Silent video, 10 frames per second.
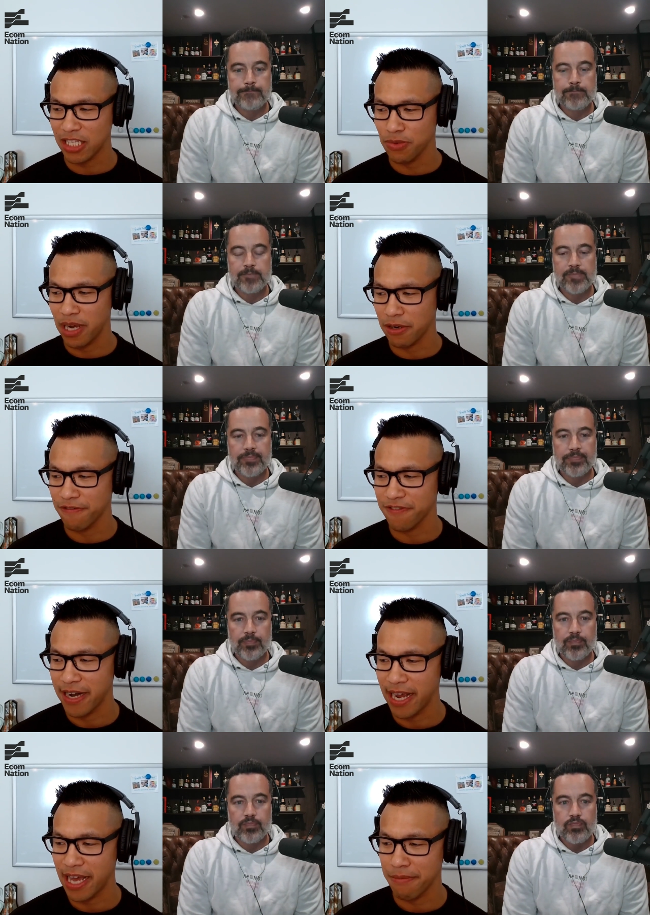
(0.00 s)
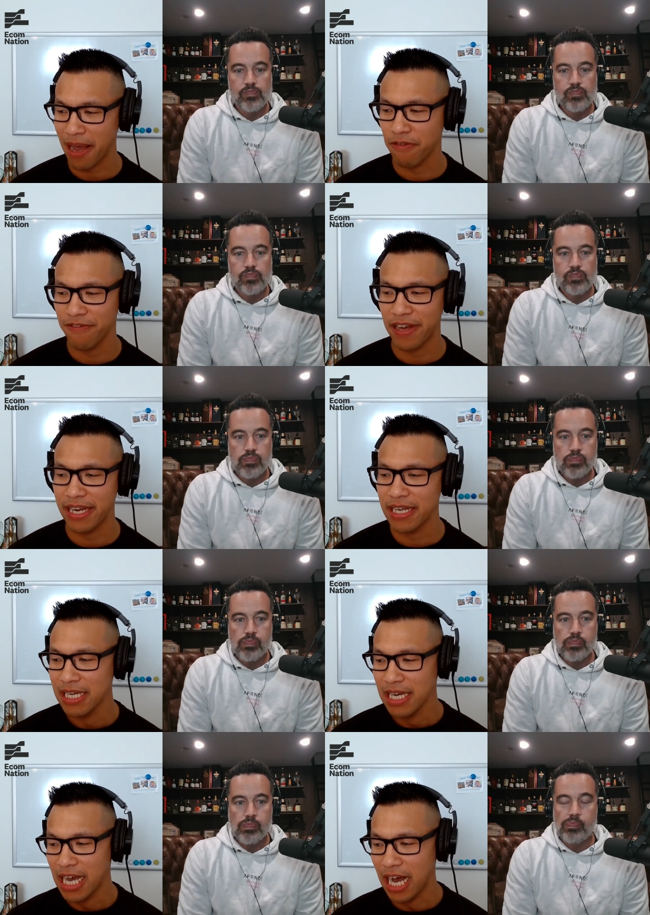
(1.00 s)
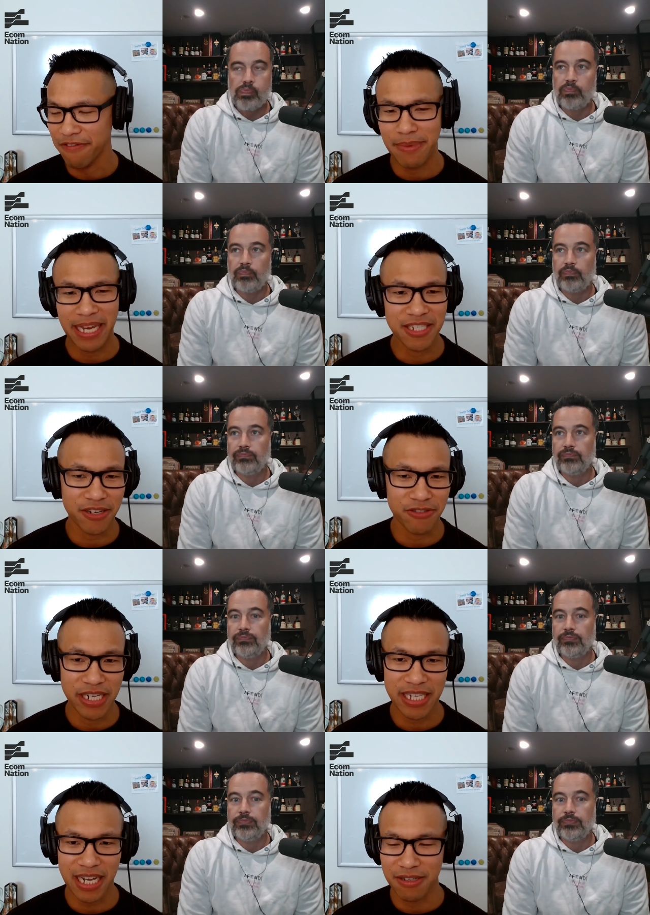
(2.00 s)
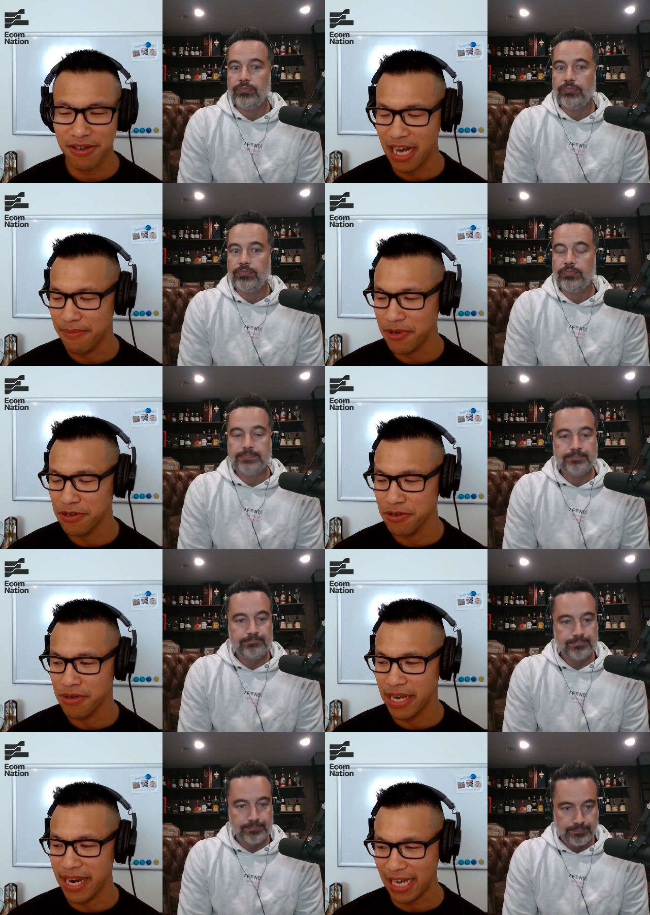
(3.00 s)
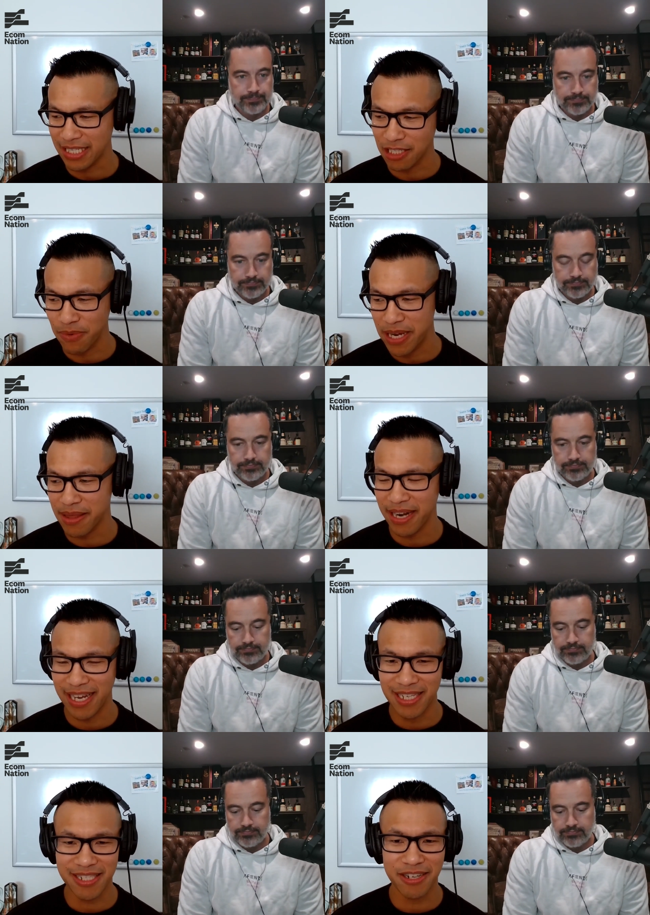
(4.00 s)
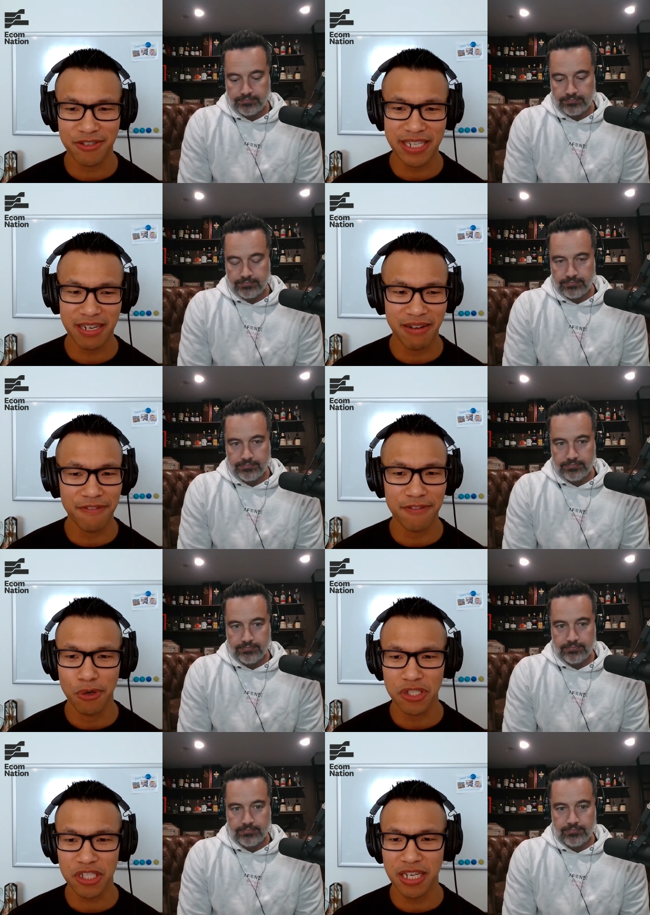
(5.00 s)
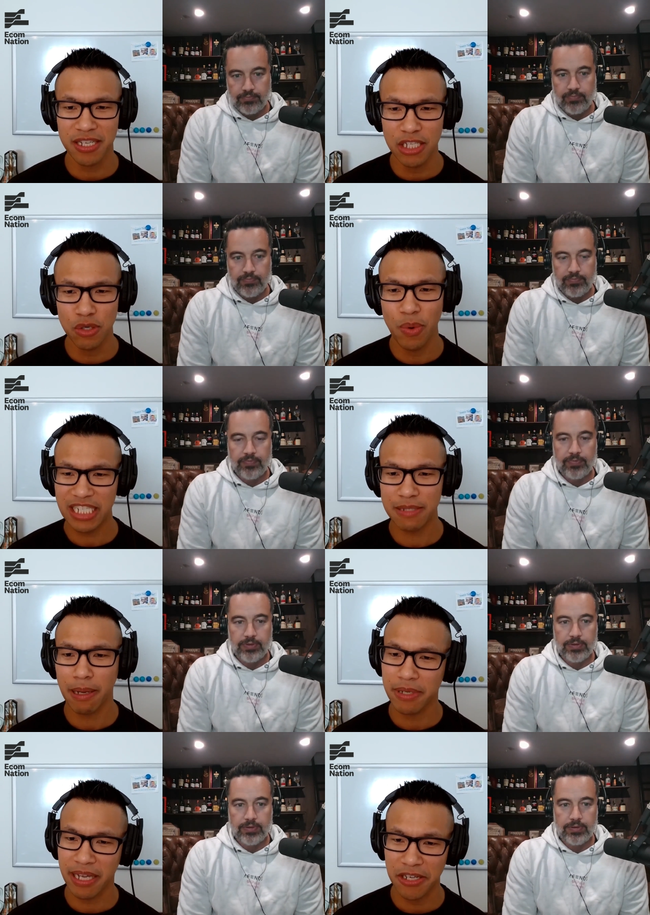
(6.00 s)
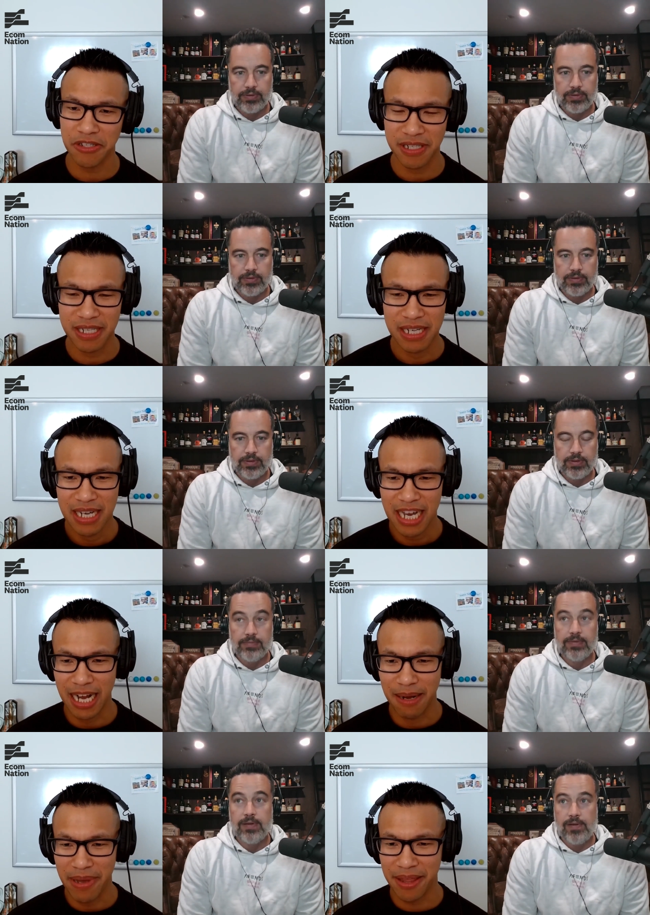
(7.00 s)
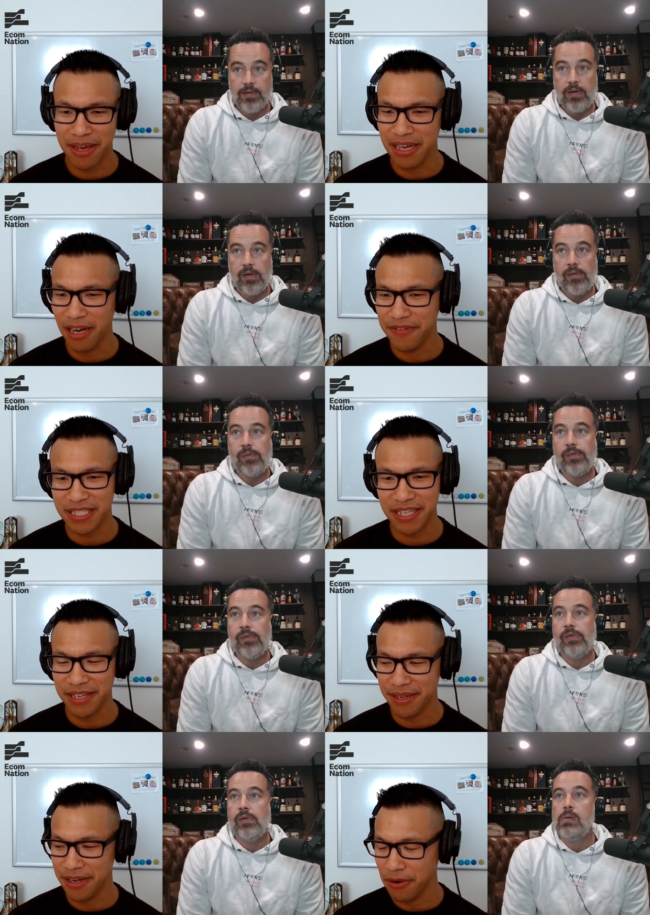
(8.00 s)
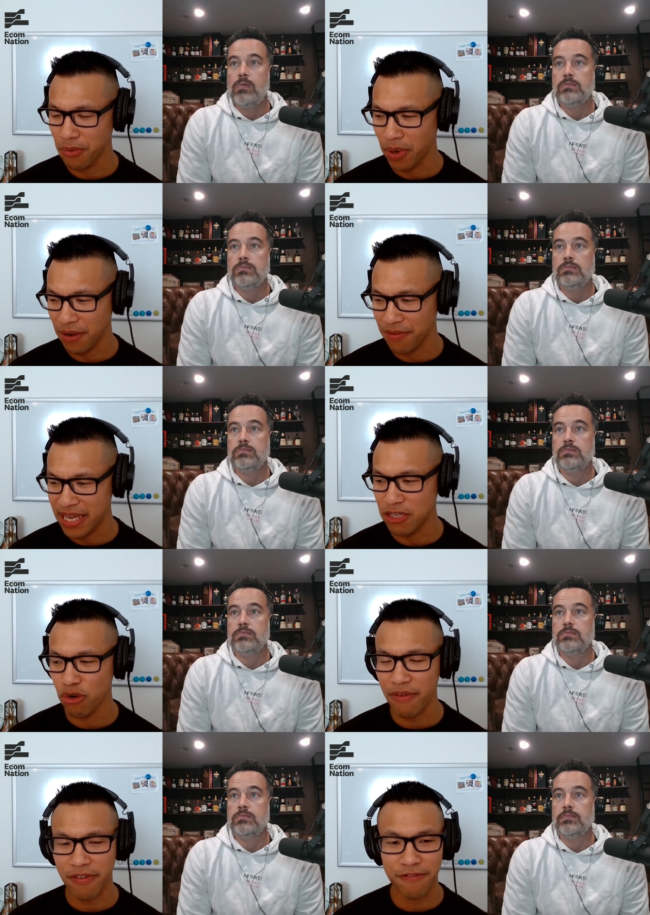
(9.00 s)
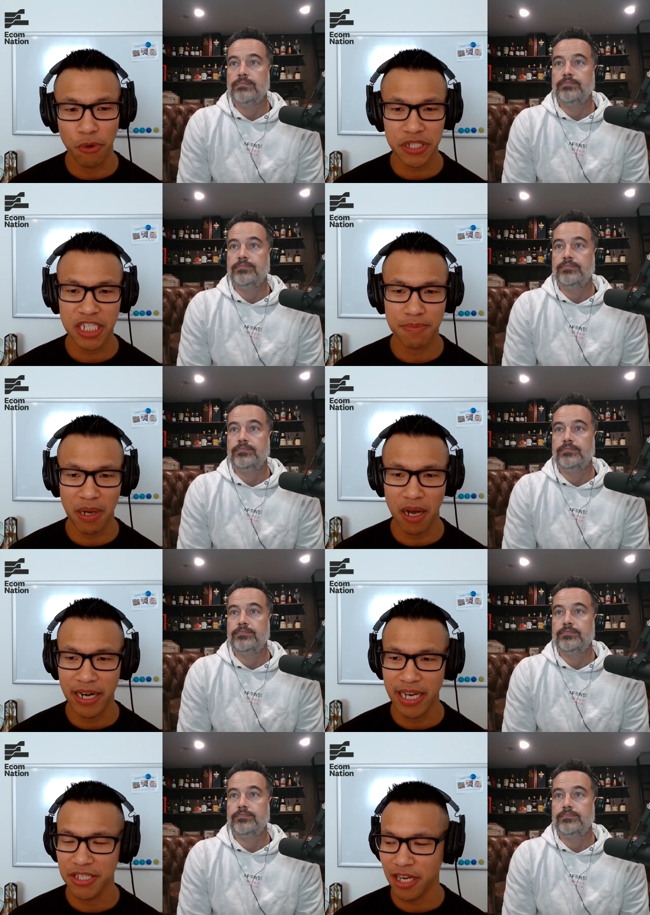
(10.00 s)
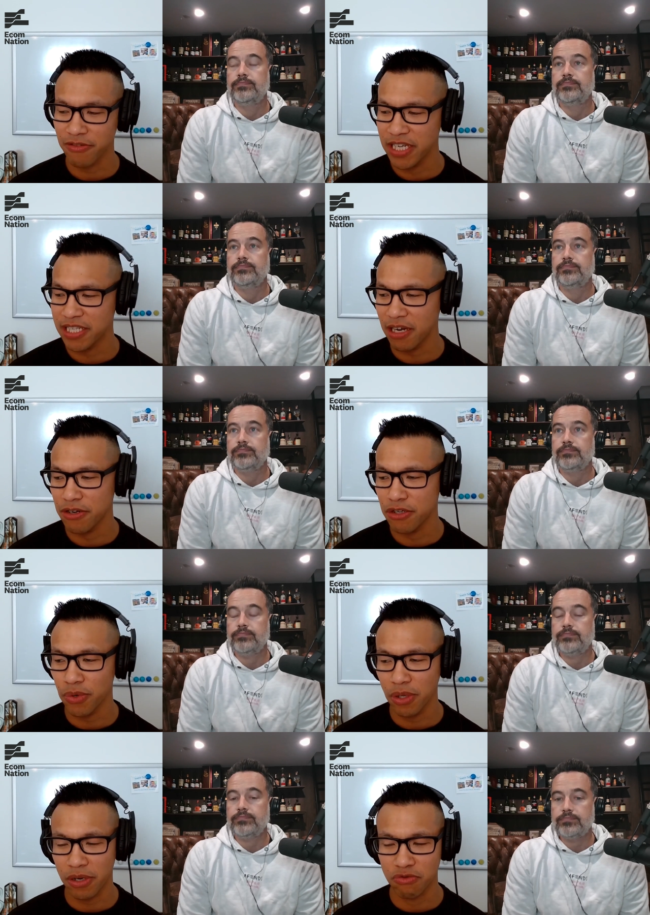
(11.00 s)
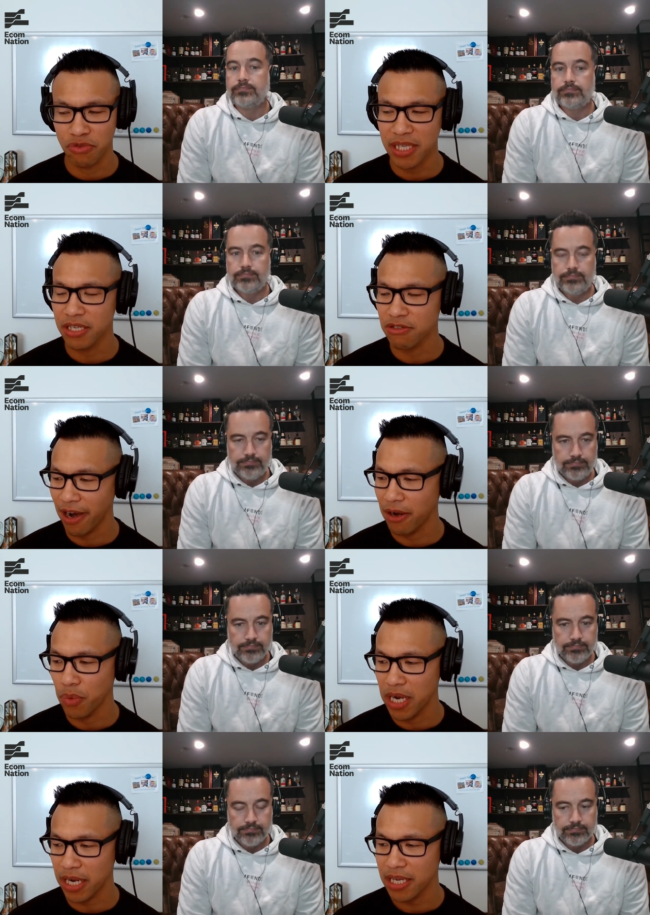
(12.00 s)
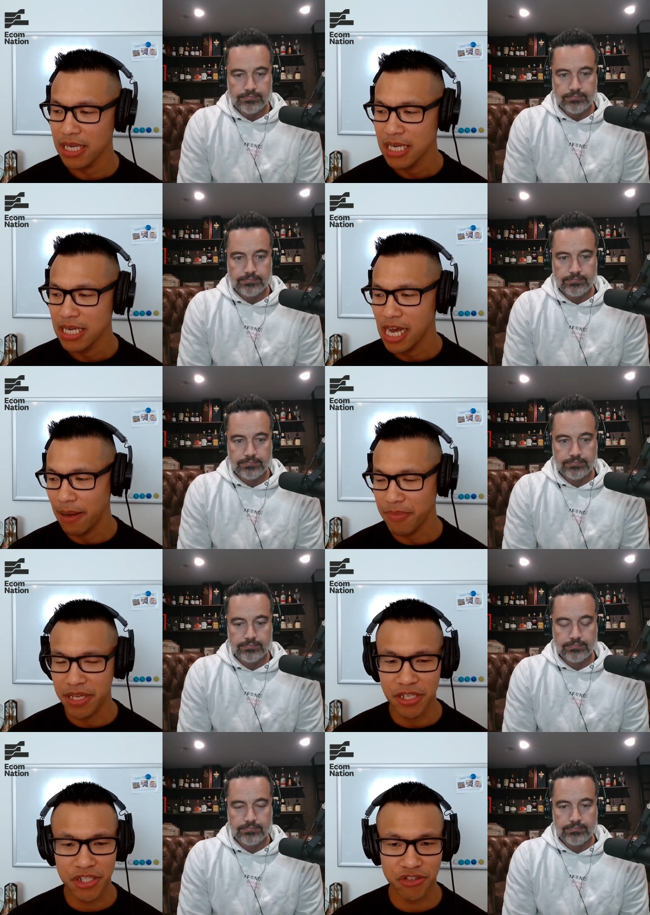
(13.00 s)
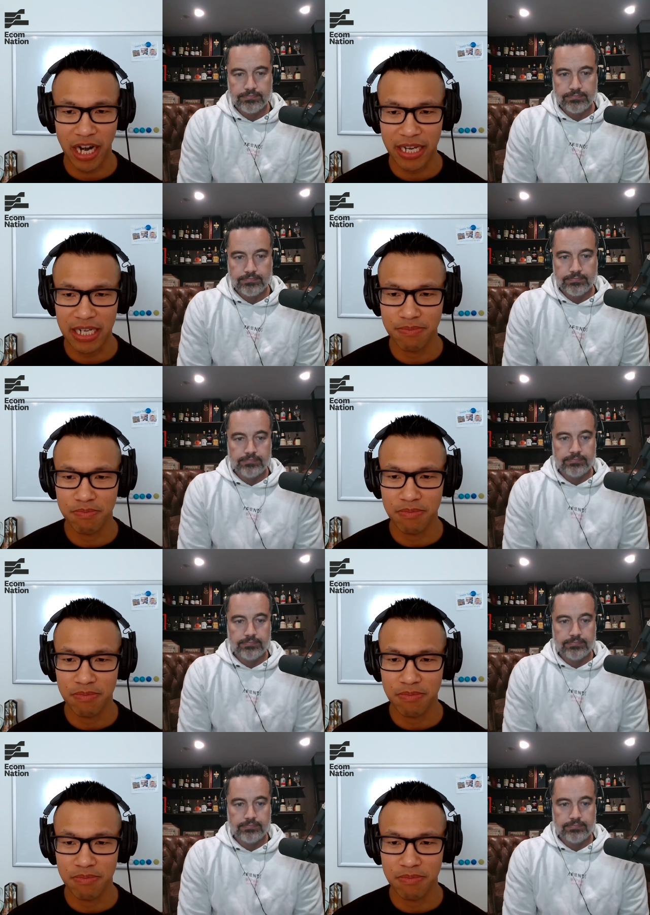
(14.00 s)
Speaker 1: to our good friend Heather McIlwain uh, from Inside Retail, um, who announced this week that Inside Retail have launched a US publication. Um, Heather, obviously, you know, one of the driving forces behind Inside Retail, who do a lot of really great work um, in Australia,